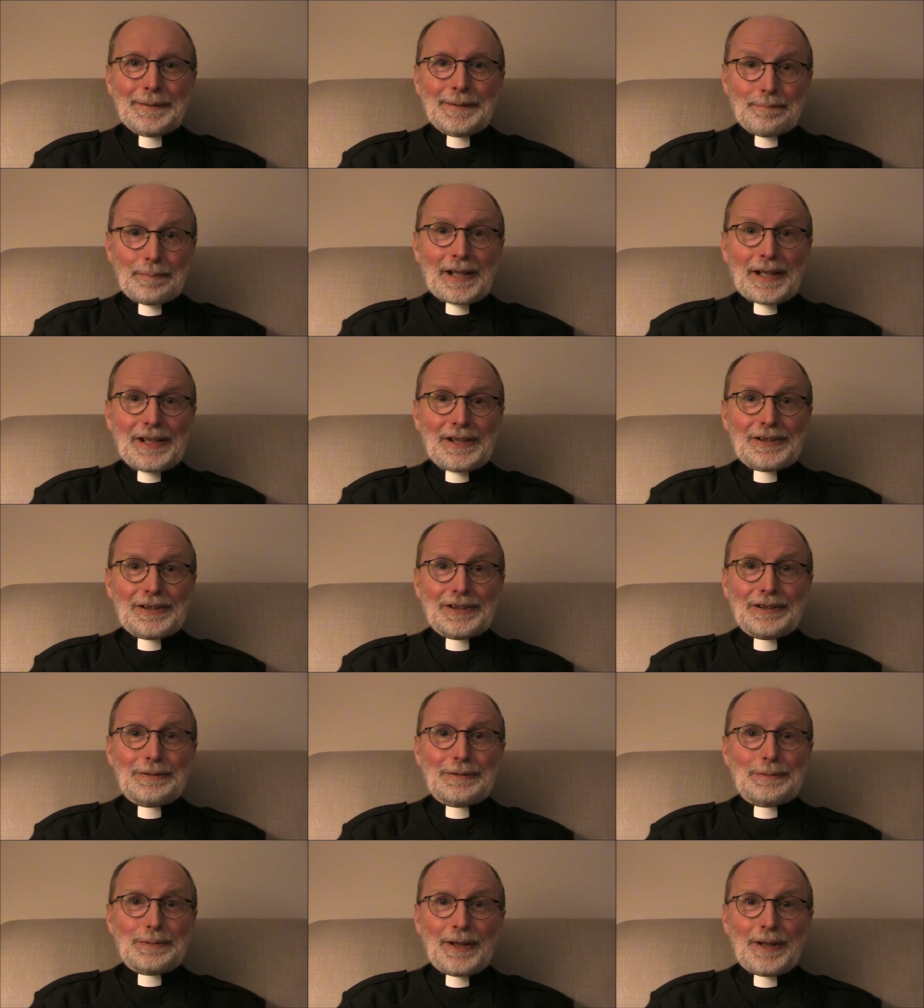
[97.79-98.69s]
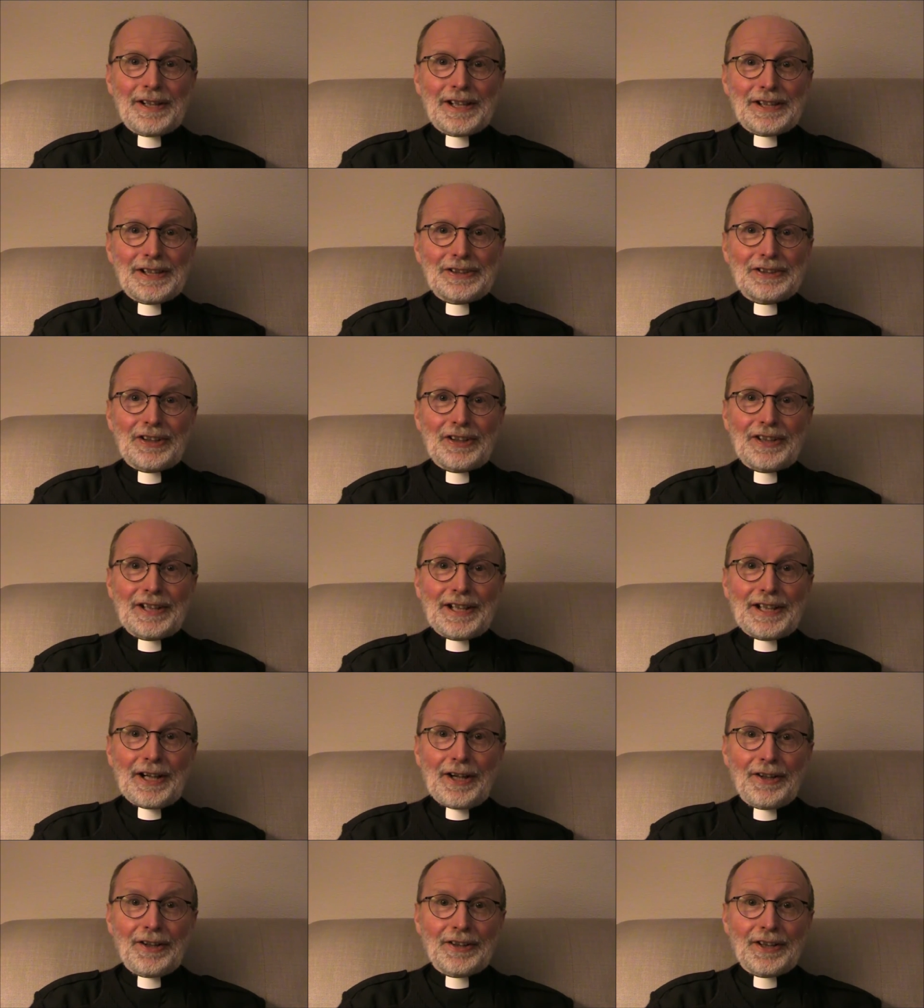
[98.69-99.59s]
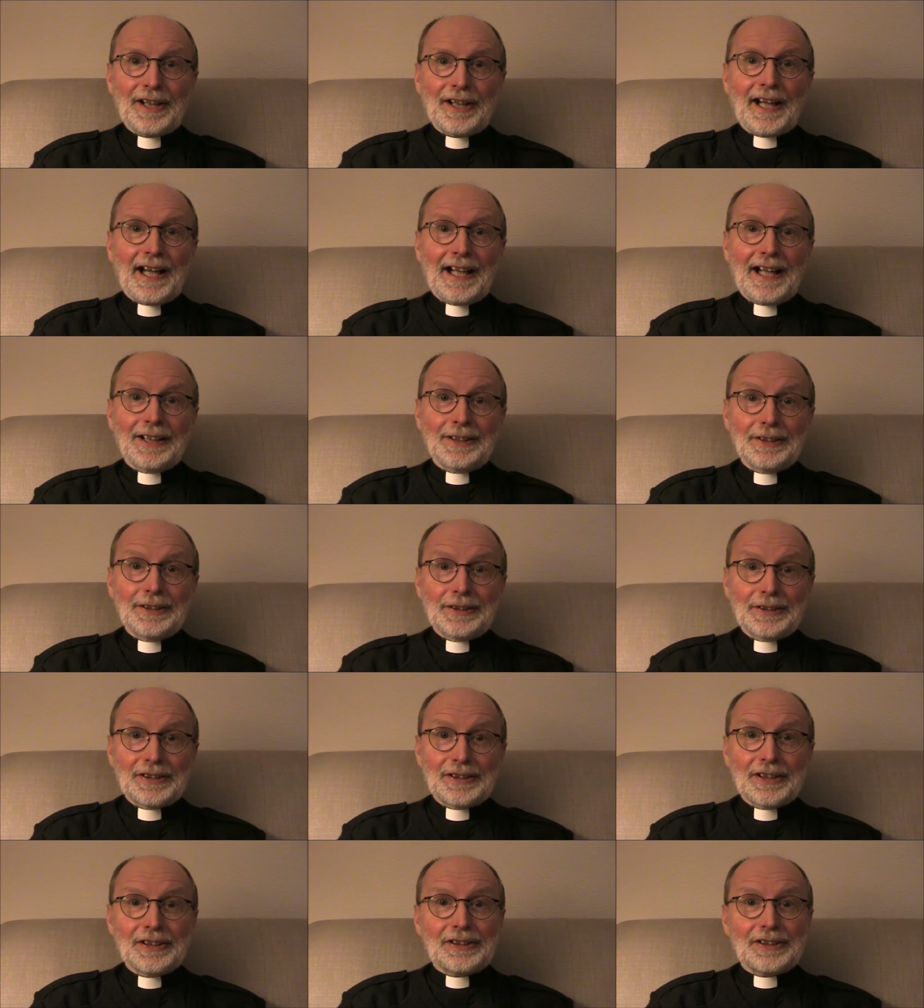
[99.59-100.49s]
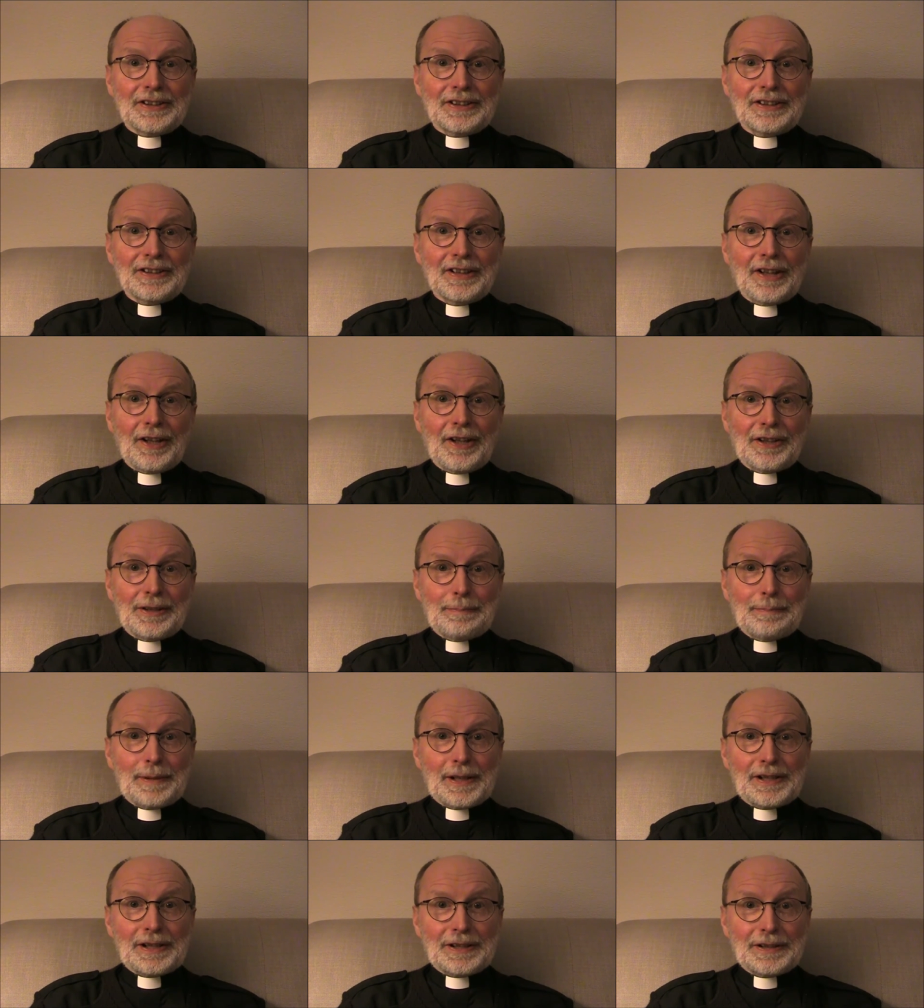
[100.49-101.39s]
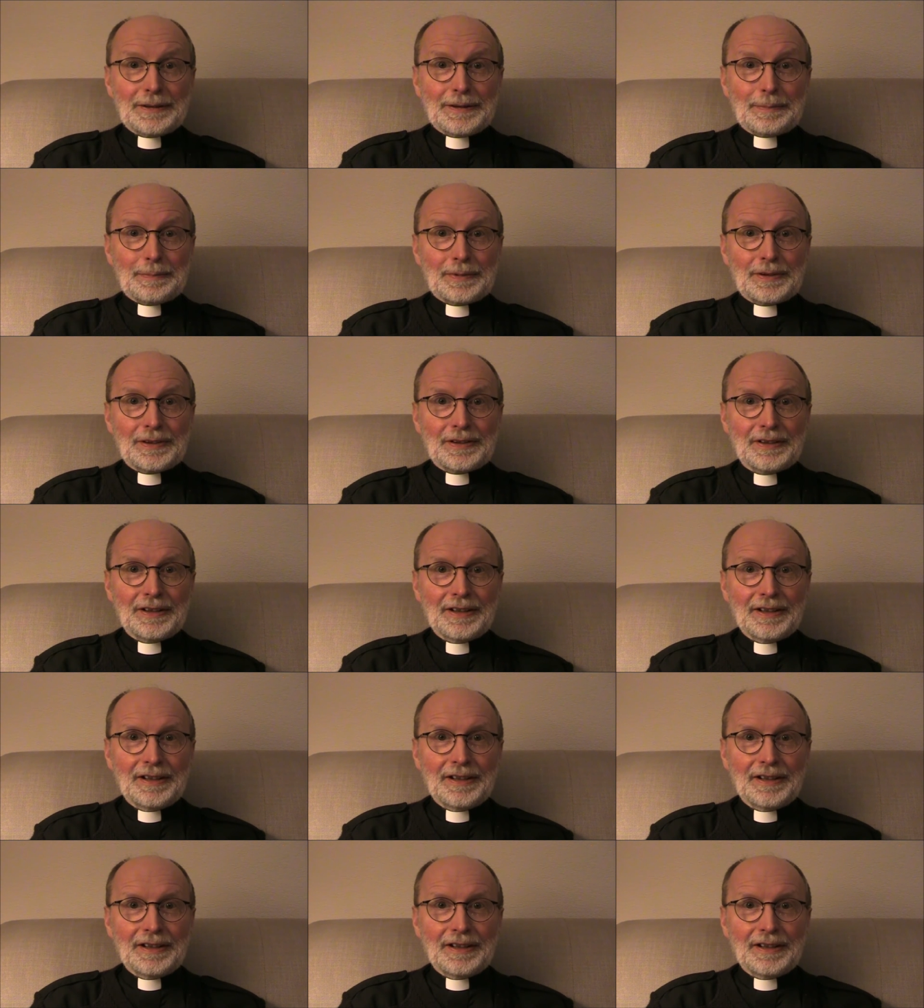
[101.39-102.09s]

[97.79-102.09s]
Peter writes to the other elders, other bishops,